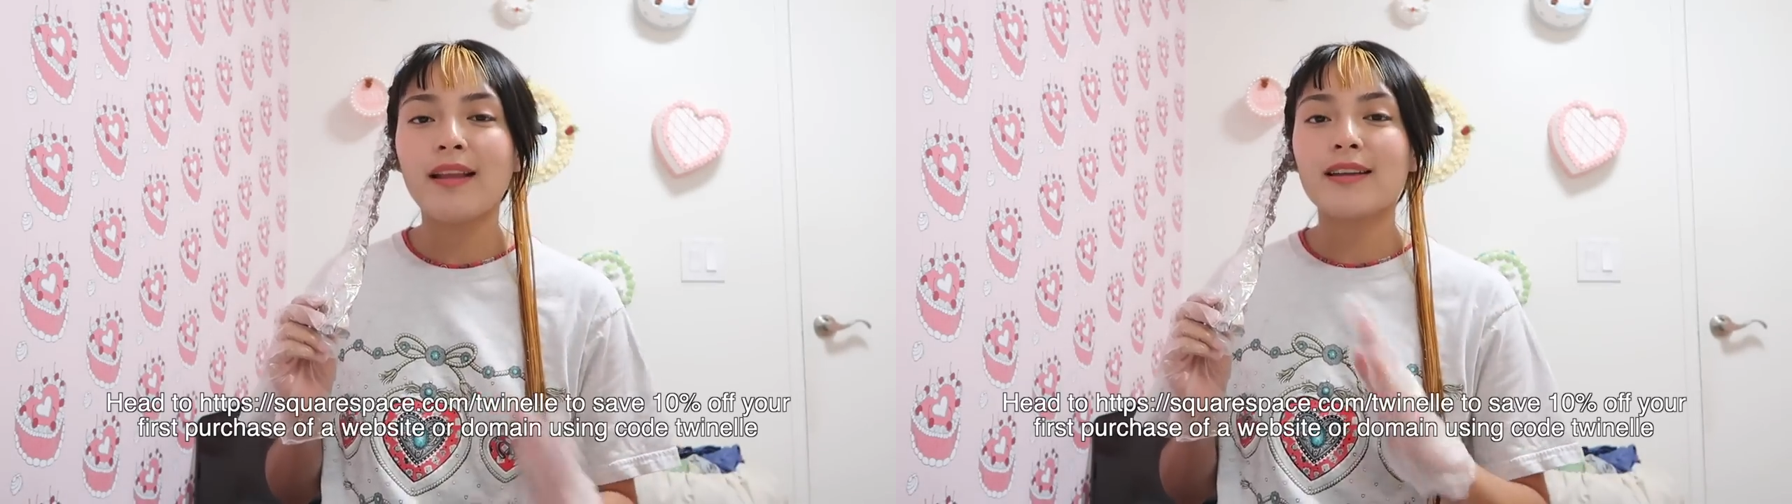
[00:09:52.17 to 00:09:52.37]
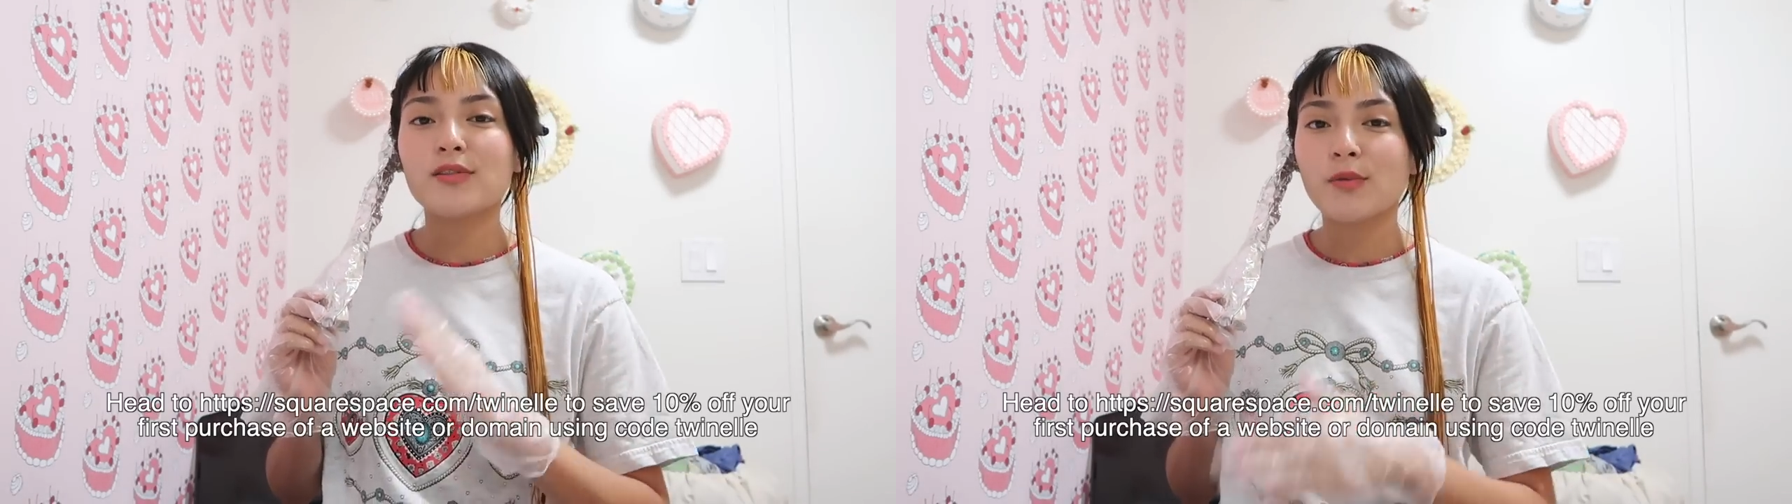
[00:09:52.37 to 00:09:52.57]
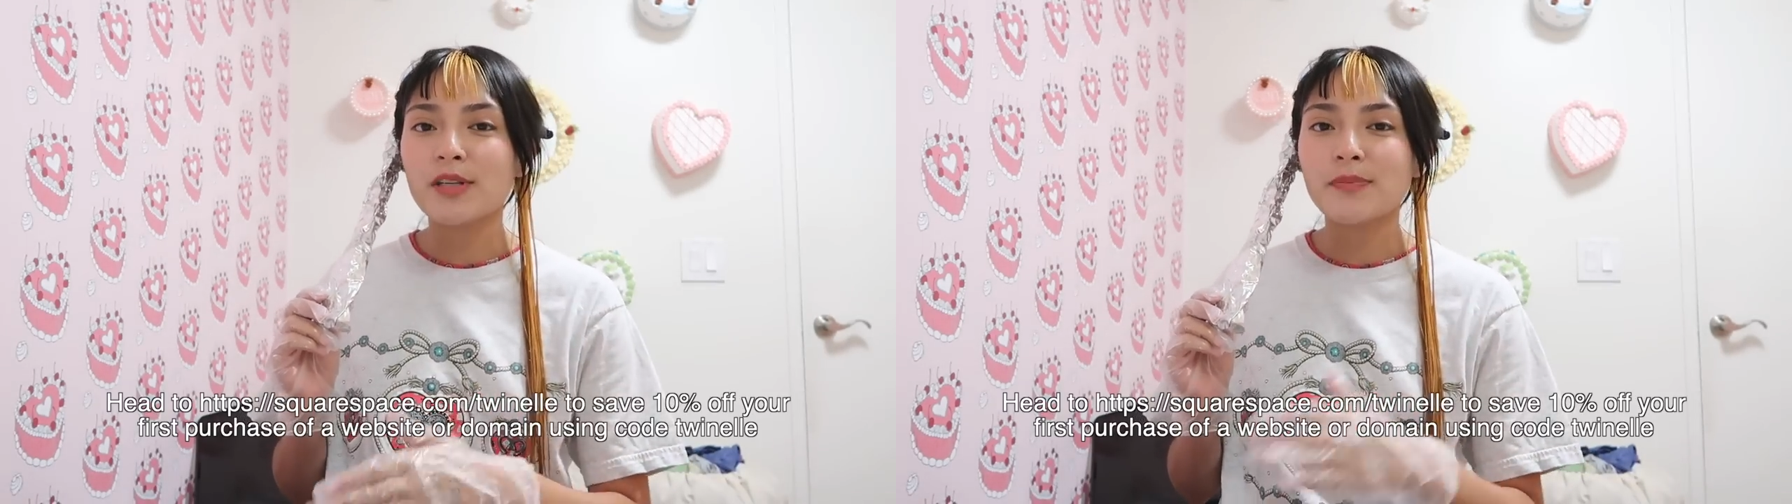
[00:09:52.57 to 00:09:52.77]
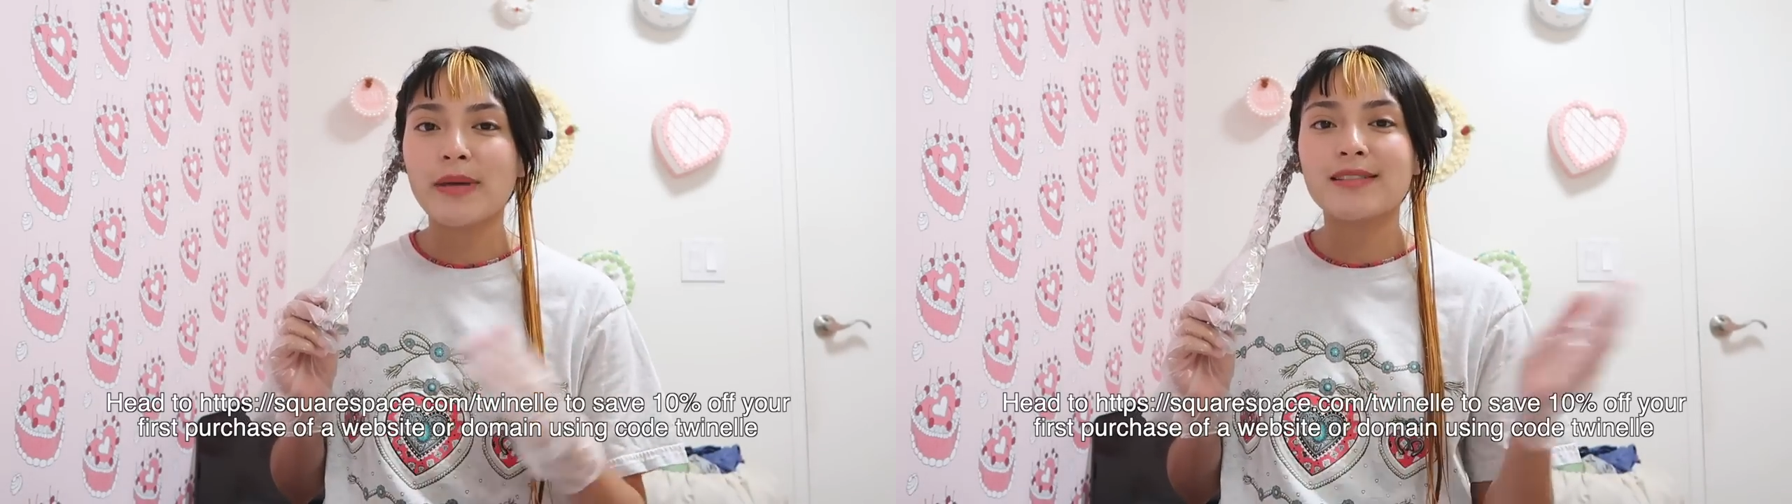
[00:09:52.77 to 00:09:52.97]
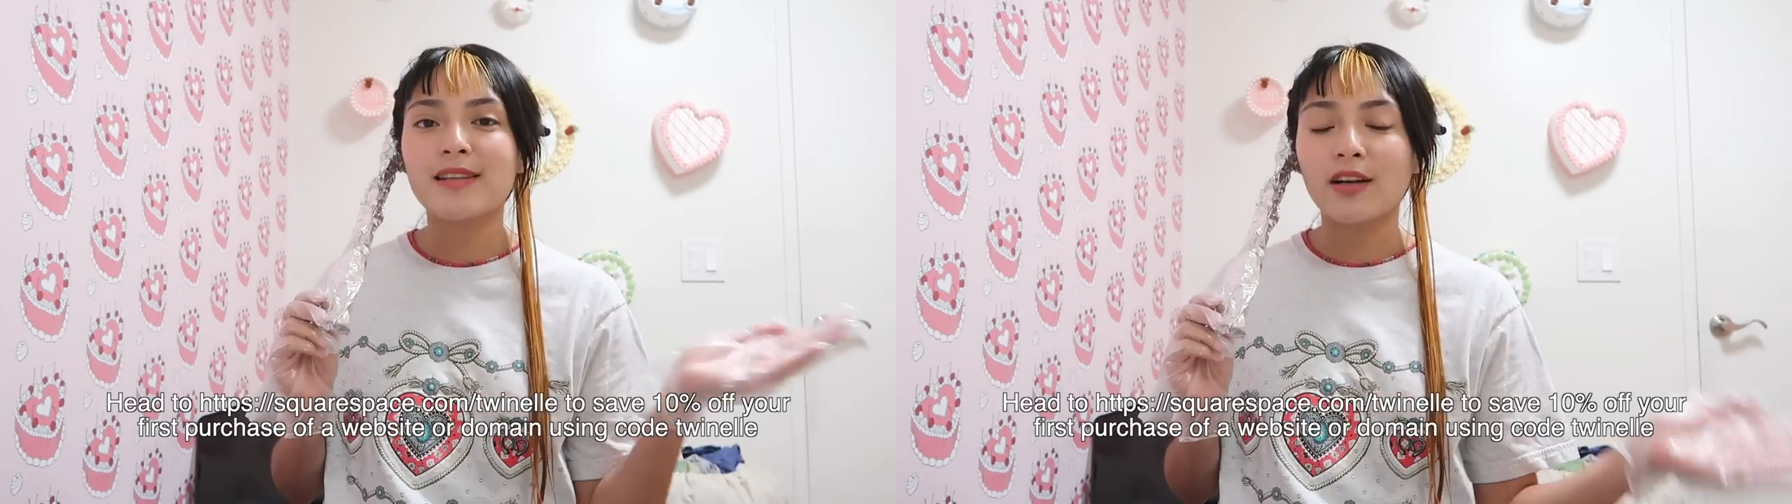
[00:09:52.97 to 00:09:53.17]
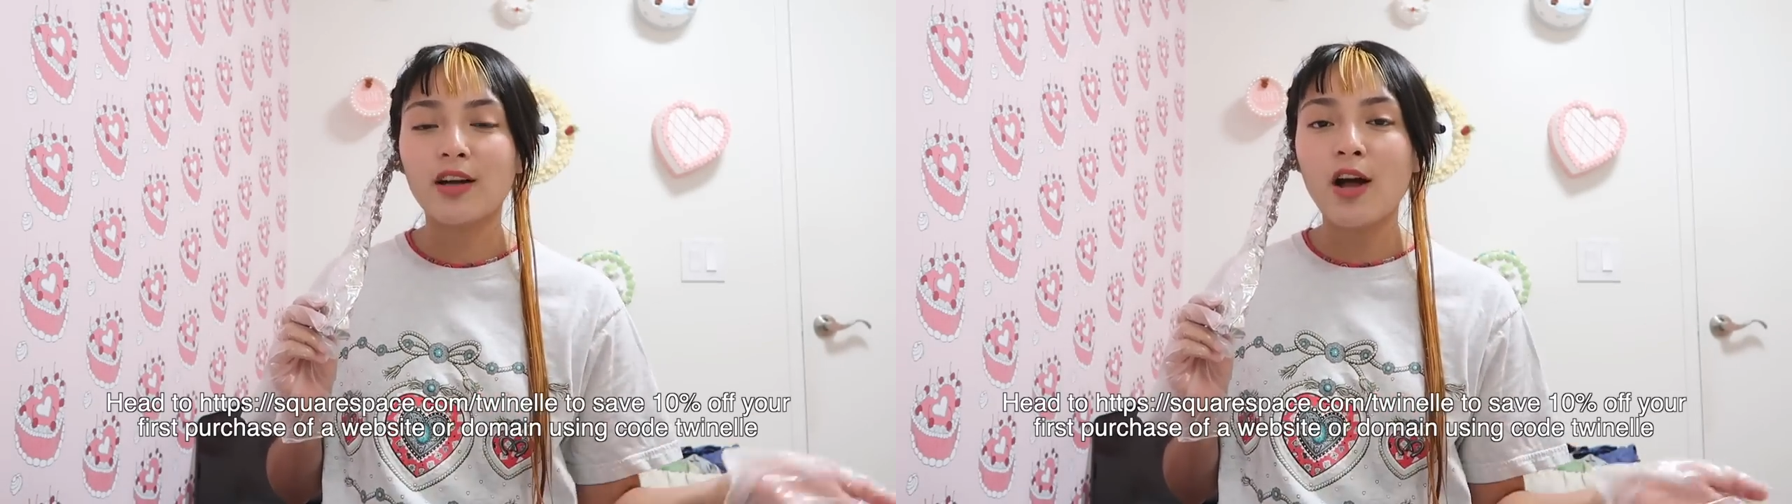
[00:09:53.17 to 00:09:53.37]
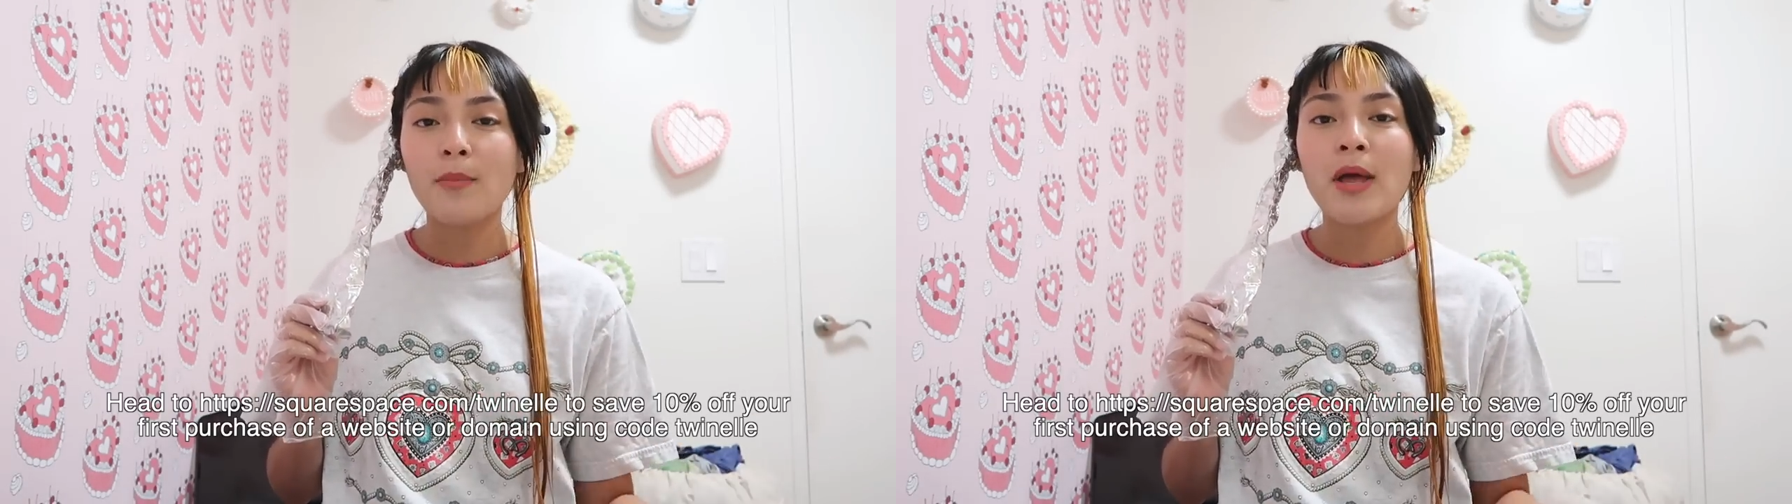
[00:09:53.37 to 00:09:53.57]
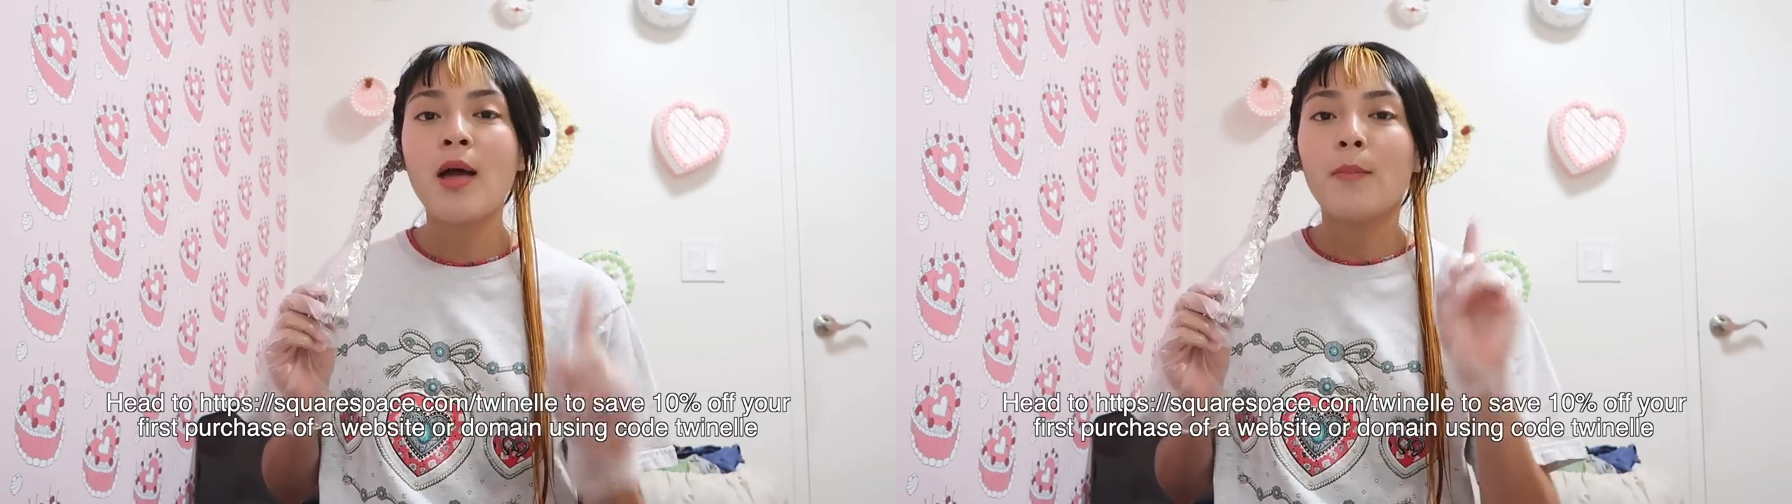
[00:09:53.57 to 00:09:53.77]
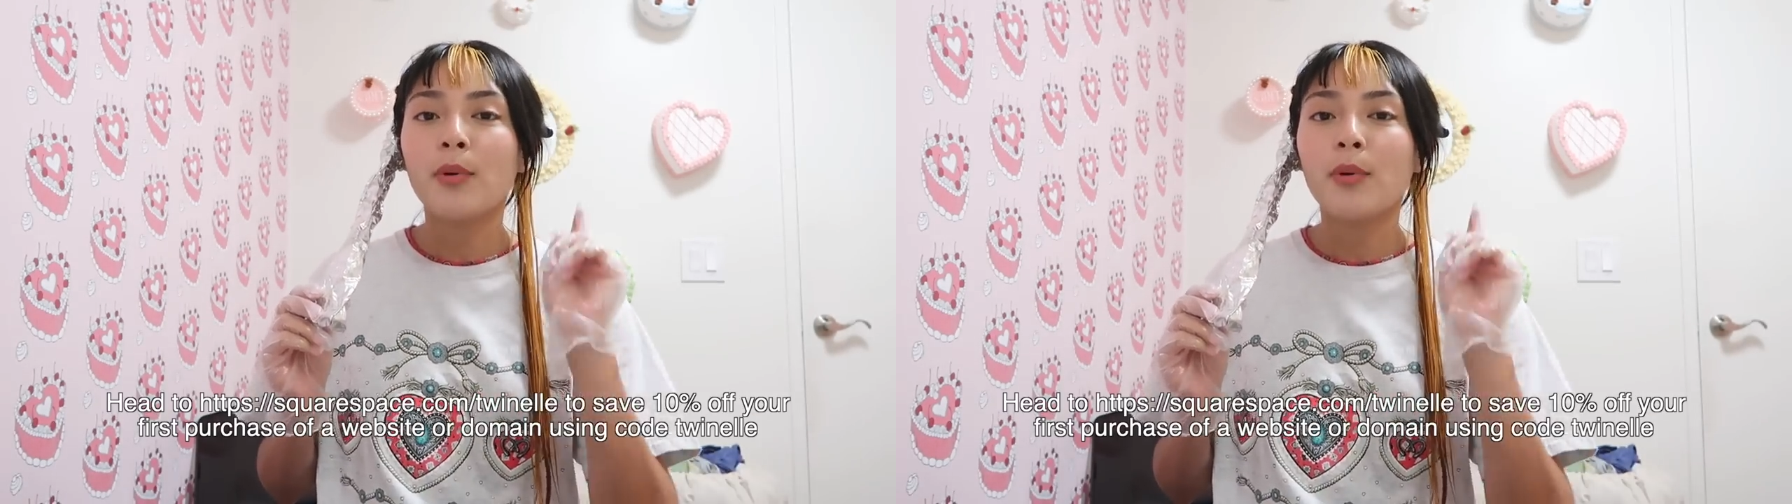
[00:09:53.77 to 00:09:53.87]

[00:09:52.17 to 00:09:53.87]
at squarespace.com,